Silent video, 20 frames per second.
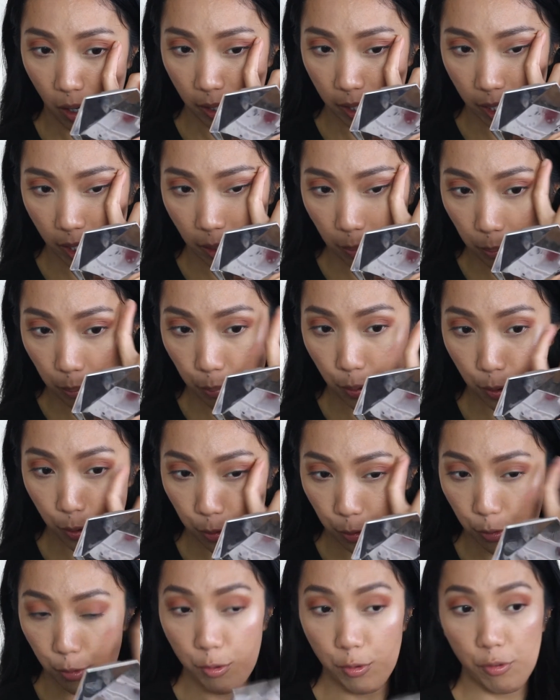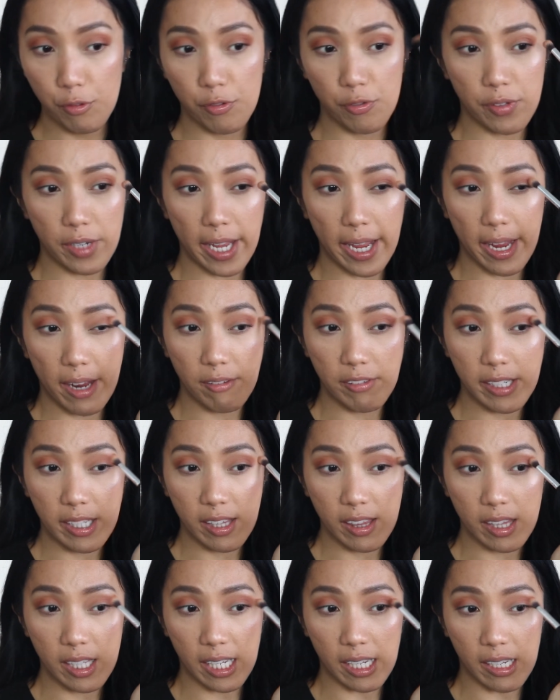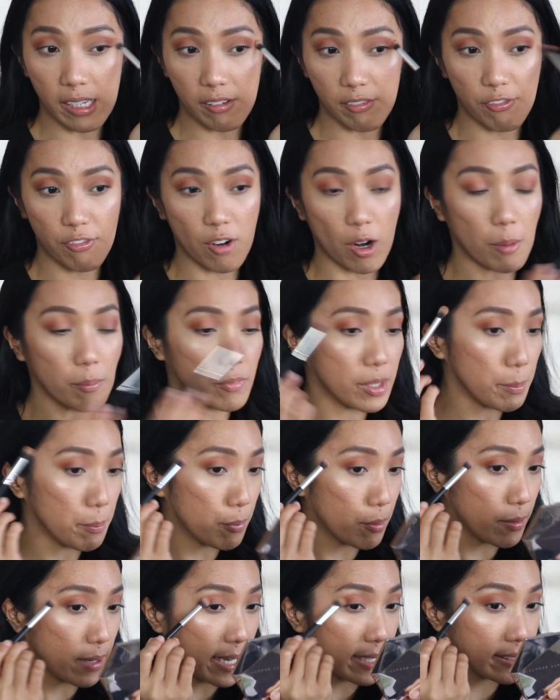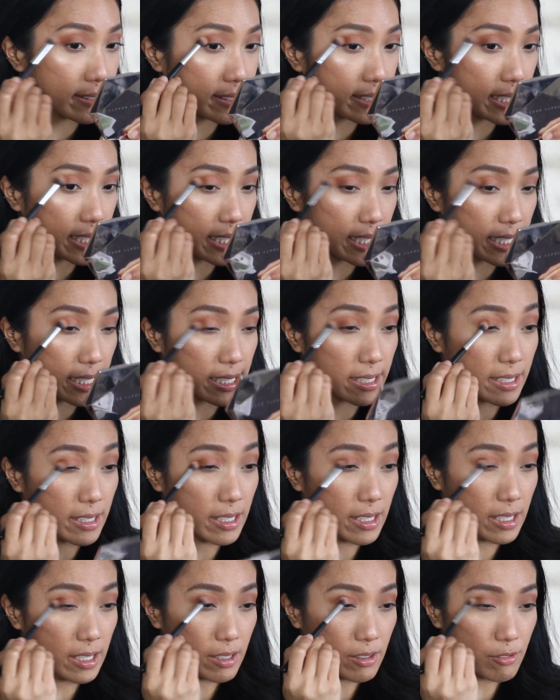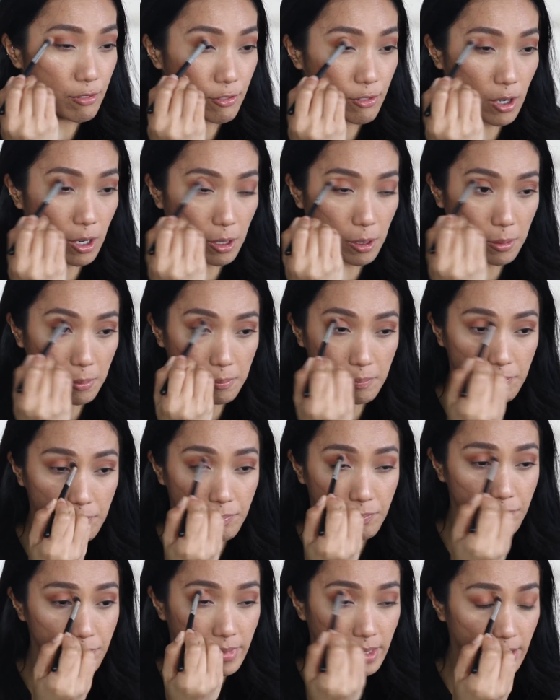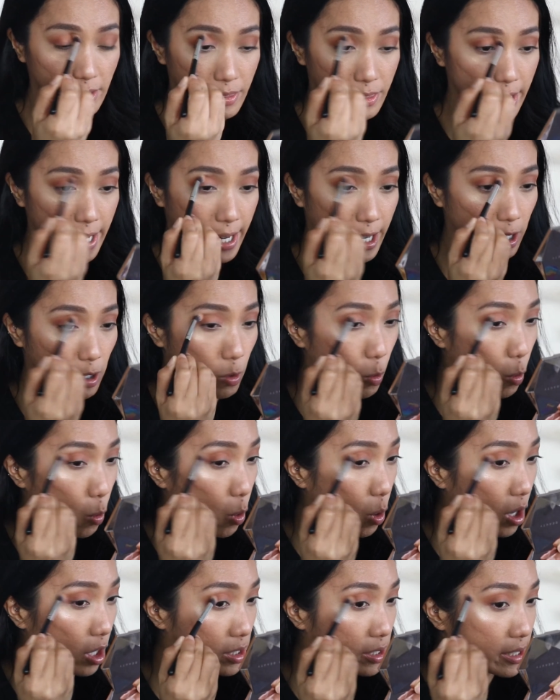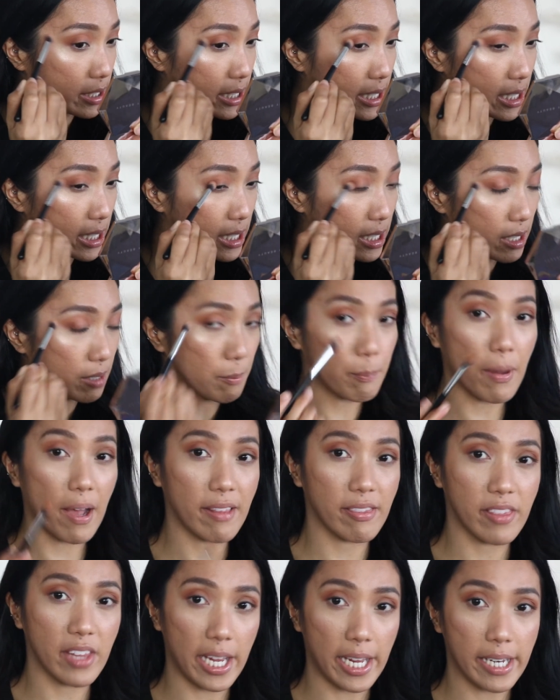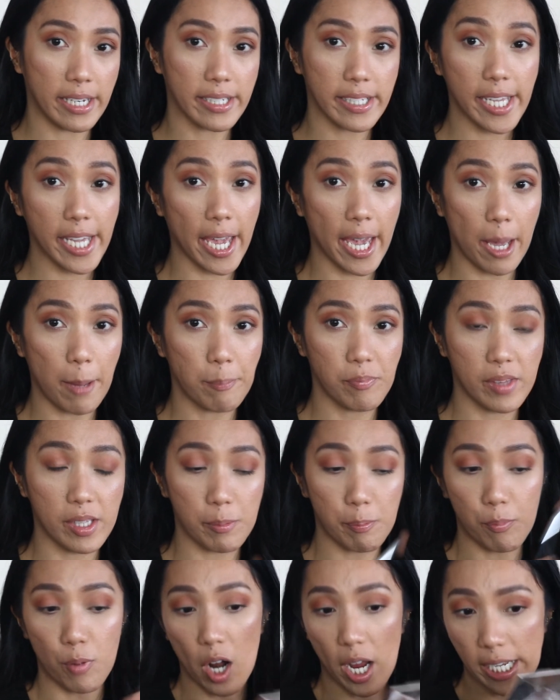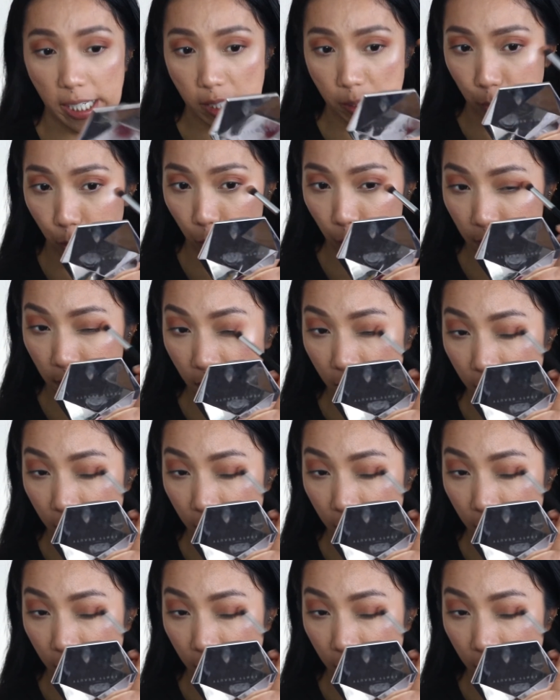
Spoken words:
improved everything, from the branding, from their quality but then kept the price point.